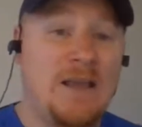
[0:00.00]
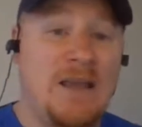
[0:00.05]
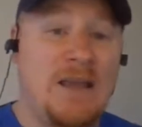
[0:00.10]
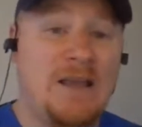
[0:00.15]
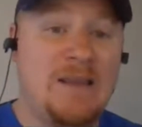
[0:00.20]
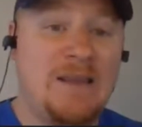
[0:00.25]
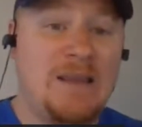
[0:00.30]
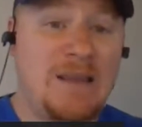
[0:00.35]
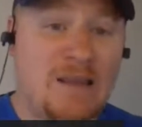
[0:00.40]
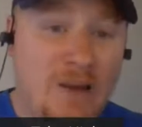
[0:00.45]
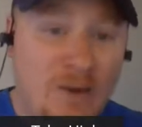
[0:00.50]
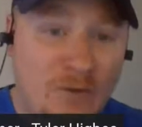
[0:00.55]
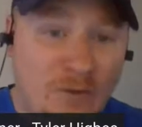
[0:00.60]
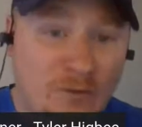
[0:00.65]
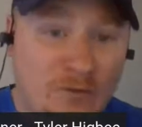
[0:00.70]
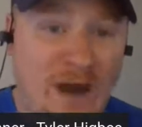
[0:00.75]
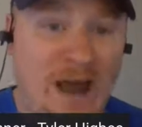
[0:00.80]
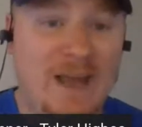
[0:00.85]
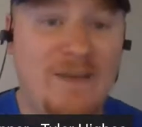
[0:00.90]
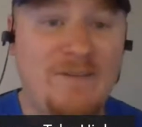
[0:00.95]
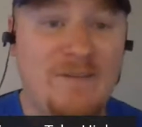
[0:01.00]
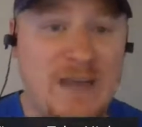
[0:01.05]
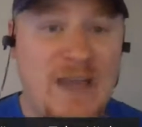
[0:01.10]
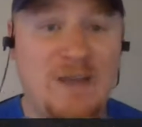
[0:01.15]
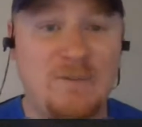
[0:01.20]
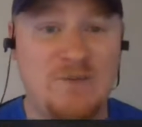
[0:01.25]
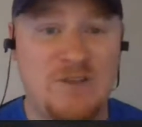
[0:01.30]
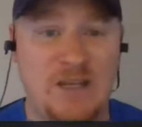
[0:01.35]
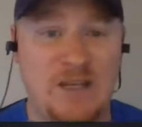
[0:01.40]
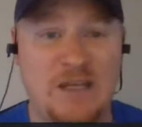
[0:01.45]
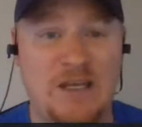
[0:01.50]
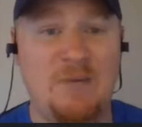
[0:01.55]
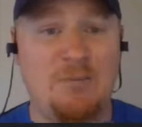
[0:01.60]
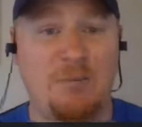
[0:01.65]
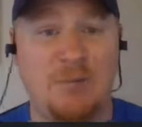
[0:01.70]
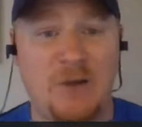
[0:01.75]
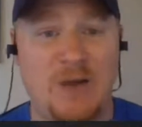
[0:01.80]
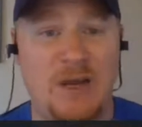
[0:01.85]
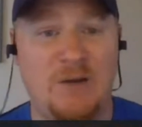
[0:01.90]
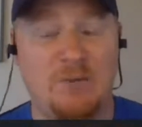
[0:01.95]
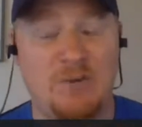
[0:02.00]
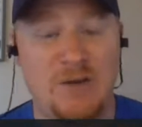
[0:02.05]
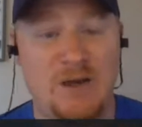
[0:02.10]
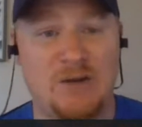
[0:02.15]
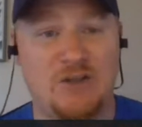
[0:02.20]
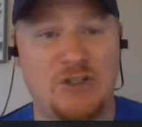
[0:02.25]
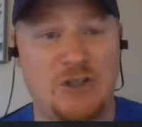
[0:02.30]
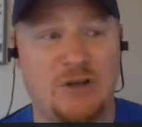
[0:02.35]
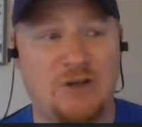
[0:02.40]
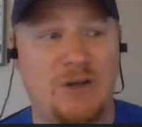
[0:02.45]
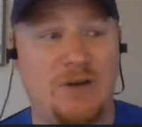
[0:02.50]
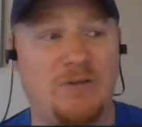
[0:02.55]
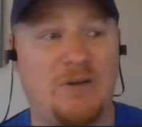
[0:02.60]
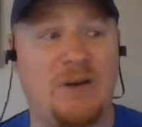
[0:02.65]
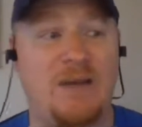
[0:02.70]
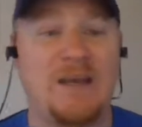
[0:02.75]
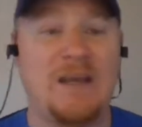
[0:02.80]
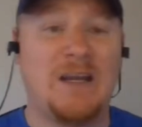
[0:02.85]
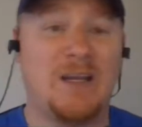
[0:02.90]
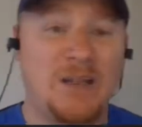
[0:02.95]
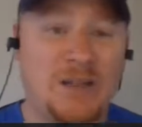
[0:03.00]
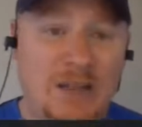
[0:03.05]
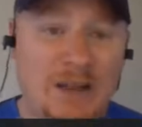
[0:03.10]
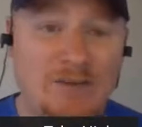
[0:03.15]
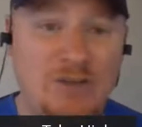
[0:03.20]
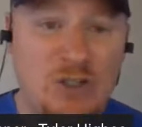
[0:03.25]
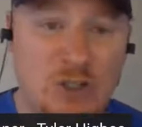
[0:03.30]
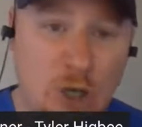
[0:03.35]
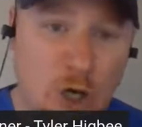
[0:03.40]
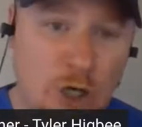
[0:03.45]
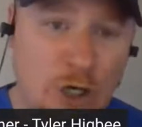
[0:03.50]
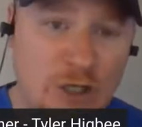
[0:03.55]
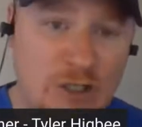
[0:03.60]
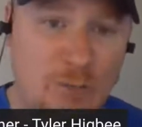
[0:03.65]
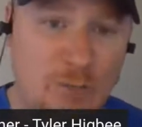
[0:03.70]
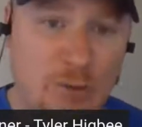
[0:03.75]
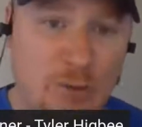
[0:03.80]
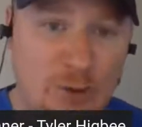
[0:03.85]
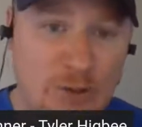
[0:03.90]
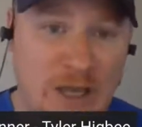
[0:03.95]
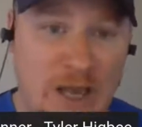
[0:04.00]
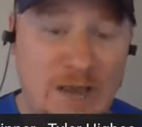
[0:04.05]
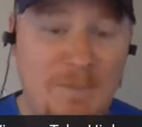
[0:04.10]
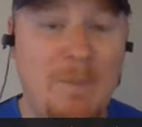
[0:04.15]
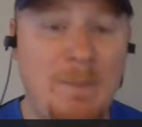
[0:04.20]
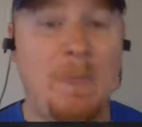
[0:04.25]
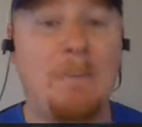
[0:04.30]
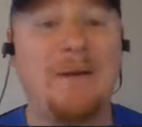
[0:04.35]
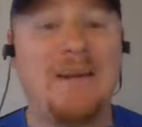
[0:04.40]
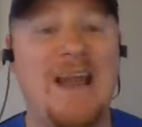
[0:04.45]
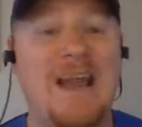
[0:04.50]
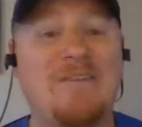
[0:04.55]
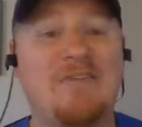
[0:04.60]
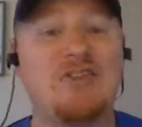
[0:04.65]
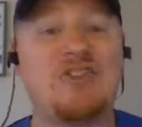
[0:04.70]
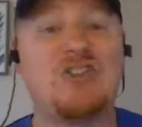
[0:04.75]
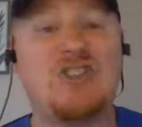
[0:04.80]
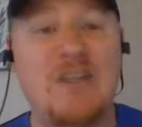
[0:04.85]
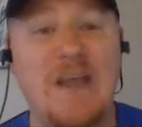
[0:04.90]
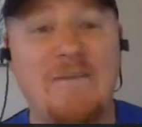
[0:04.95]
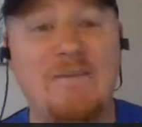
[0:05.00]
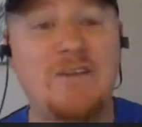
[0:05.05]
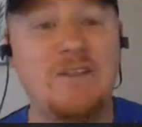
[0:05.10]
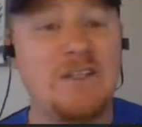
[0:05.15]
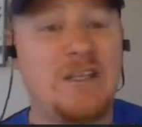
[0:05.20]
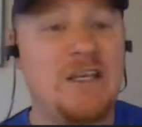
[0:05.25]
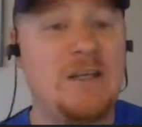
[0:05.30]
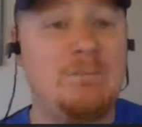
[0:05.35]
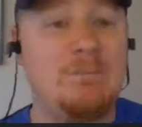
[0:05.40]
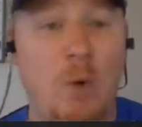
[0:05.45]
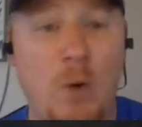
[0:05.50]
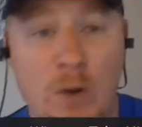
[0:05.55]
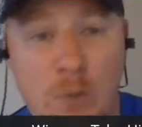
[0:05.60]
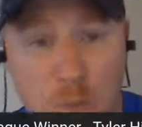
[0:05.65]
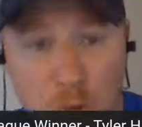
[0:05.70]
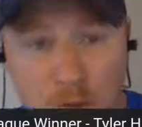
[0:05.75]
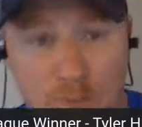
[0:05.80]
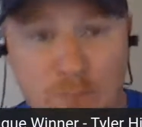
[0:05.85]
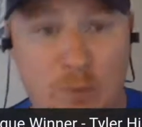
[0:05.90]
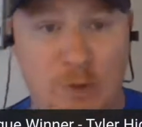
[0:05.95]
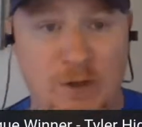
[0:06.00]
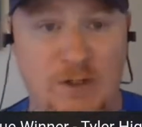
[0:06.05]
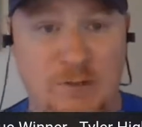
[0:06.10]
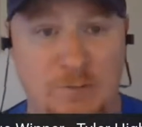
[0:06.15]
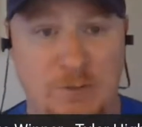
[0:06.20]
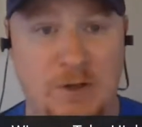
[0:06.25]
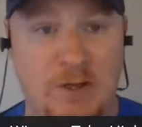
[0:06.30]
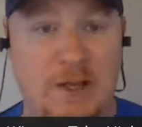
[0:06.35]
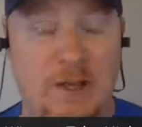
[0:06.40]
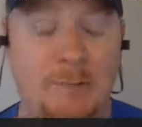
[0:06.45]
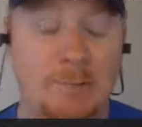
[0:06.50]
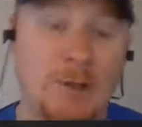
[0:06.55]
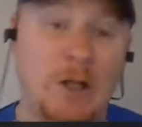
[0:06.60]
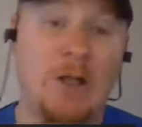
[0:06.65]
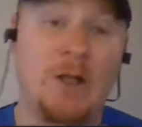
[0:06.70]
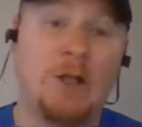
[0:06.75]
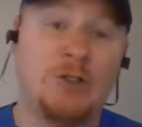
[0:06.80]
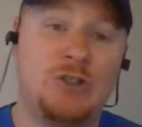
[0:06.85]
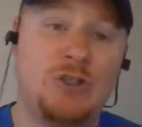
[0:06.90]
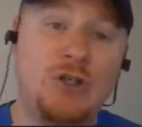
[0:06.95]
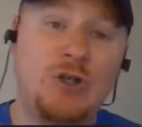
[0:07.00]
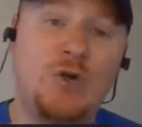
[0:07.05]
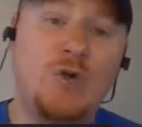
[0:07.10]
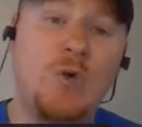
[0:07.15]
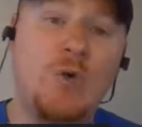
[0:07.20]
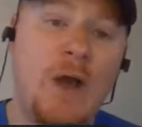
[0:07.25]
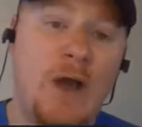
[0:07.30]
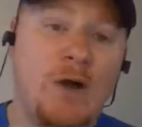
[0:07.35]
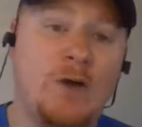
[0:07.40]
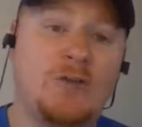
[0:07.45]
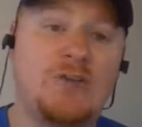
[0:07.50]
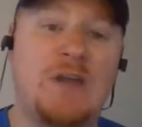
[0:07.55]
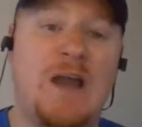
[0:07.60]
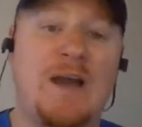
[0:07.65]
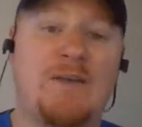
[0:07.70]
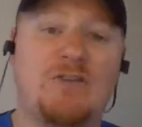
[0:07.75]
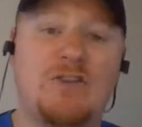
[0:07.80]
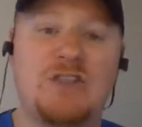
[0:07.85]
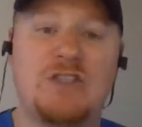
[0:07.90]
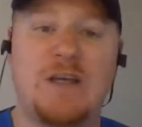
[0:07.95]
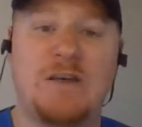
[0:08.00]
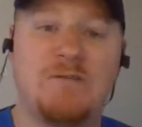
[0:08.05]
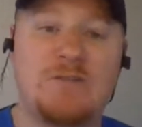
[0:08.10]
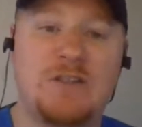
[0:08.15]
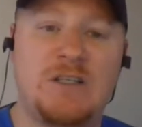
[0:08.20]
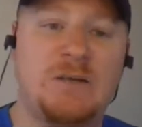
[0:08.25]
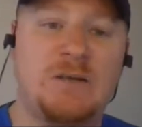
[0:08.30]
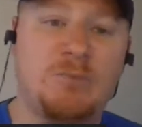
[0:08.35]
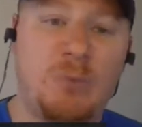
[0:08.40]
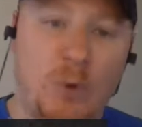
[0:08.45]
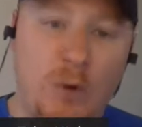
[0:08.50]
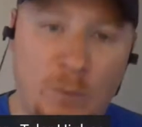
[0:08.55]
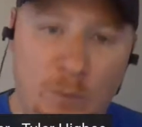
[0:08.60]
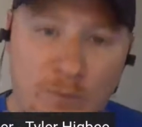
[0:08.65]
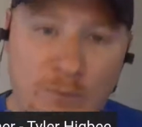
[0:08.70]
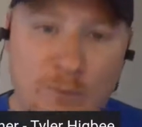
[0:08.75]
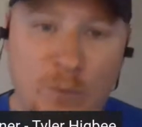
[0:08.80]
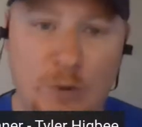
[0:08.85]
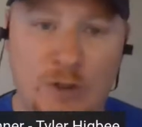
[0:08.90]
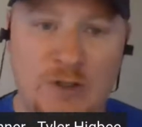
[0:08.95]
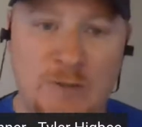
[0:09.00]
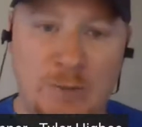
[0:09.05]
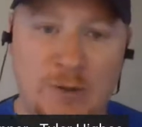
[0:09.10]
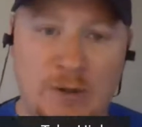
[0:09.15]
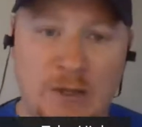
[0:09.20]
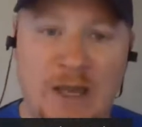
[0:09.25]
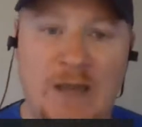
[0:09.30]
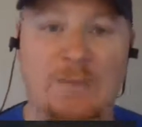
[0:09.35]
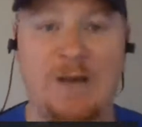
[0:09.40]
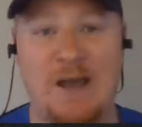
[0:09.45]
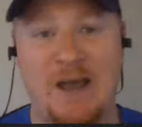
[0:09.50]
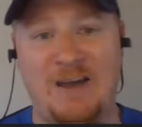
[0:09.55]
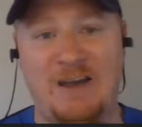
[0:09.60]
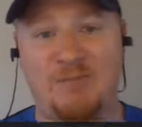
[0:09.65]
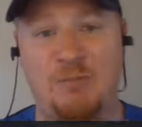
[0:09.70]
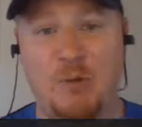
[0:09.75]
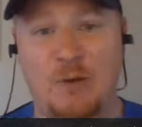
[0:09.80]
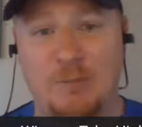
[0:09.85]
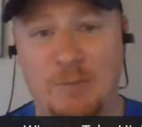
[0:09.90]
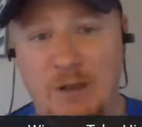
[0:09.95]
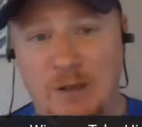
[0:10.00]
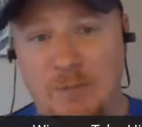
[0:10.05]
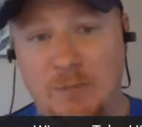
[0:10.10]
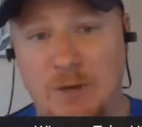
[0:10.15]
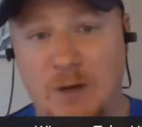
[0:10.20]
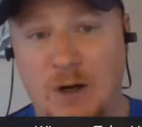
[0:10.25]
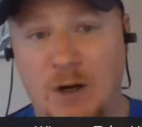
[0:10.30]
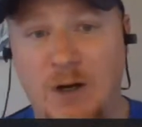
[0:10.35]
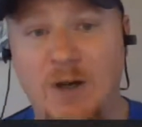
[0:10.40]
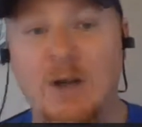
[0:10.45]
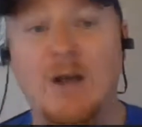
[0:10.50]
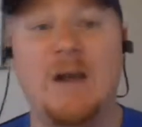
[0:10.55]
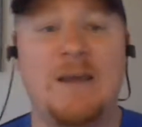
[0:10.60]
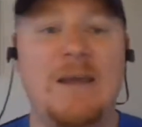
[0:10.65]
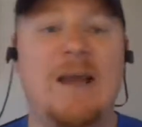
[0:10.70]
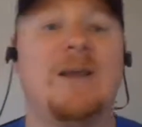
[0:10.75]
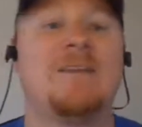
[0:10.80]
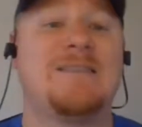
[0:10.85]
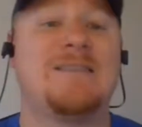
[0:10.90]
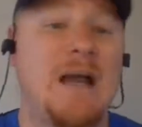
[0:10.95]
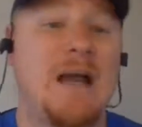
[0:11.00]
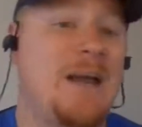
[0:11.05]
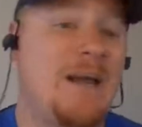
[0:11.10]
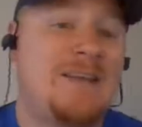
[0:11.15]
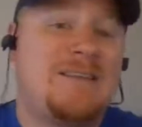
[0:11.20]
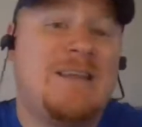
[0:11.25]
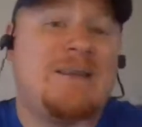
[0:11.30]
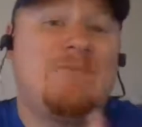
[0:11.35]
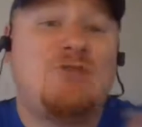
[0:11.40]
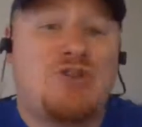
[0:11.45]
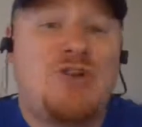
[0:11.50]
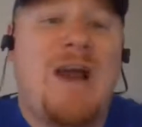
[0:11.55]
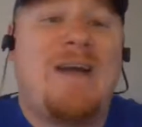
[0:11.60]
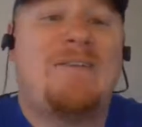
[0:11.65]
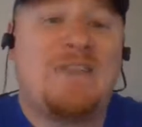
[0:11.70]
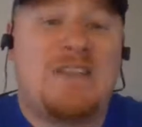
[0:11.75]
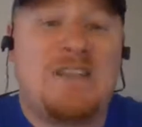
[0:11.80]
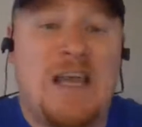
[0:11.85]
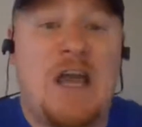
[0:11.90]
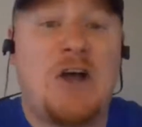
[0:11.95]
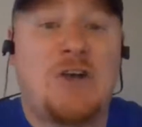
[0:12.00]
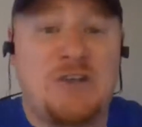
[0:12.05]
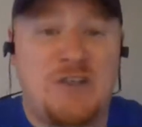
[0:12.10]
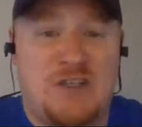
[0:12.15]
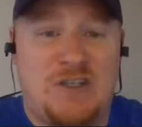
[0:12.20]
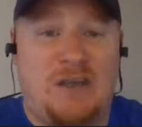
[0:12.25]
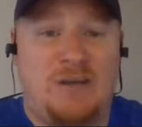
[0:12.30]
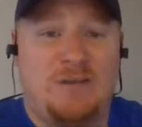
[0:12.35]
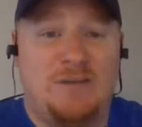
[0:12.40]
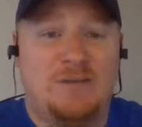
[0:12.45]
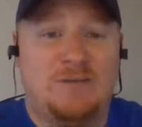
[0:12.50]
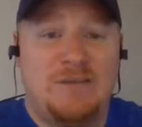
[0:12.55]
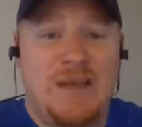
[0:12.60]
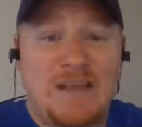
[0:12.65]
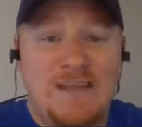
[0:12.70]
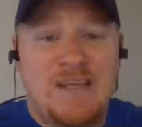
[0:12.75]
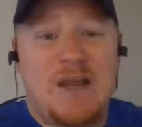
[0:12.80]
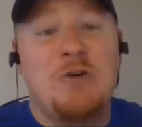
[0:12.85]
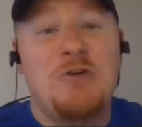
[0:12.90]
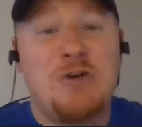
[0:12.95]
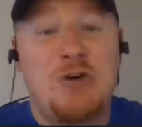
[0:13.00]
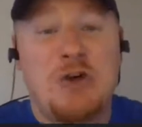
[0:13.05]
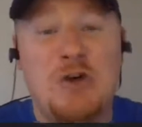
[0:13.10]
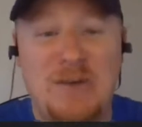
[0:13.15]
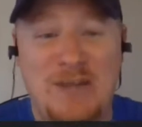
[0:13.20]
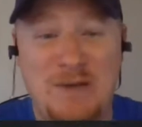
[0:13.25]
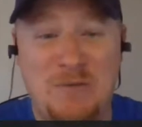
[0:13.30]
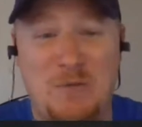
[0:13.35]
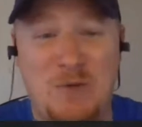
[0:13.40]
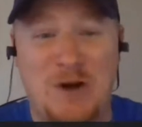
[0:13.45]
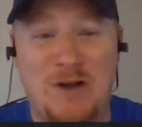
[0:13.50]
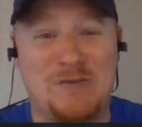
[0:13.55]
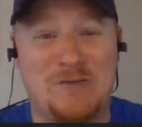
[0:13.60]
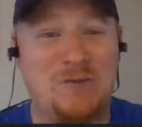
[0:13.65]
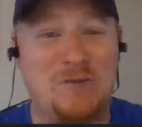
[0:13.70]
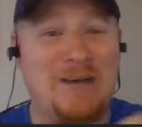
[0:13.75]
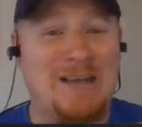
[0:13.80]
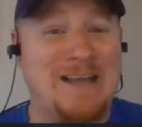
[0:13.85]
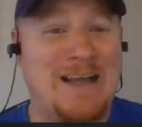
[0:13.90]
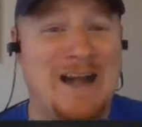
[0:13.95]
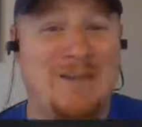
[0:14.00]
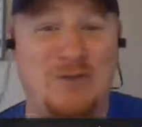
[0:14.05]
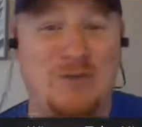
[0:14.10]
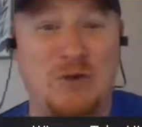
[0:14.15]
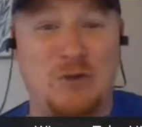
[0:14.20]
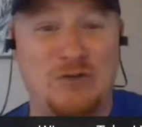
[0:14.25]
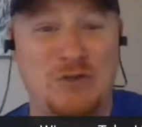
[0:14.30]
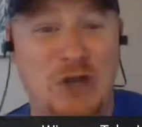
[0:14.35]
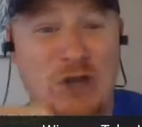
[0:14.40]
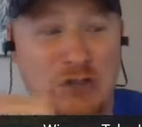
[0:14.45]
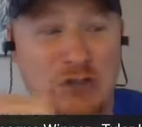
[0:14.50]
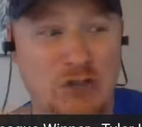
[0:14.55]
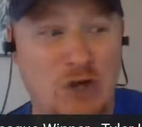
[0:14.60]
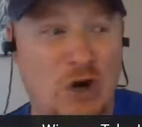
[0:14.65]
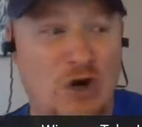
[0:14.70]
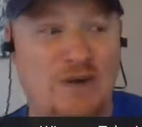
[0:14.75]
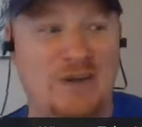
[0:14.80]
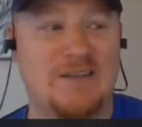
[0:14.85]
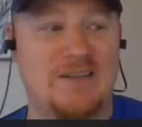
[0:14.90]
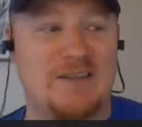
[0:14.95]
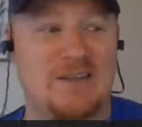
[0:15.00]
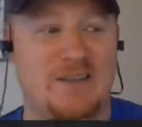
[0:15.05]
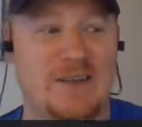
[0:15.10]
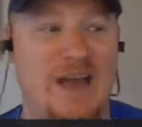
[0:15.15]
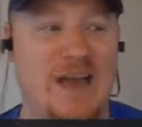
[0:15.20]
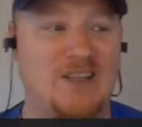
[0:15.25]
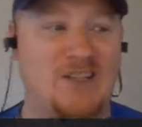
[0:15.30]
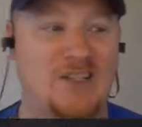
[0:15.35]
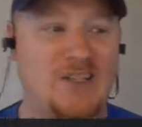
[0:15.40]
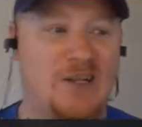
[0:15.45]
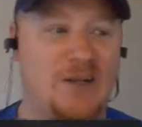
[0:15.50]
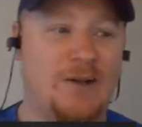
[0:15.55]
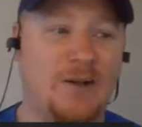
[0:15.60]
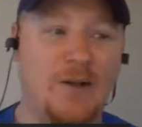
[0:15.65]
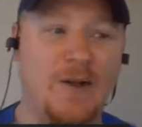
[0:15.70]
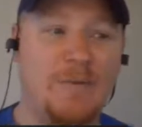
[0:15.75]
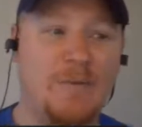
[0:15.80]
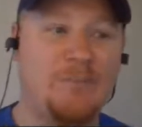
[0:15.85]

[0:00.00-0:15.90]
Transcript: In the 5 games that he played without Gerald Everett, he had 11 targets per game, but he averaged 17.1 points per game. Do you know who else averaged 17.1 points per game in half-point PPR? Yeah, his name's Travis Kelce. That's how good he was when he got those targets last year.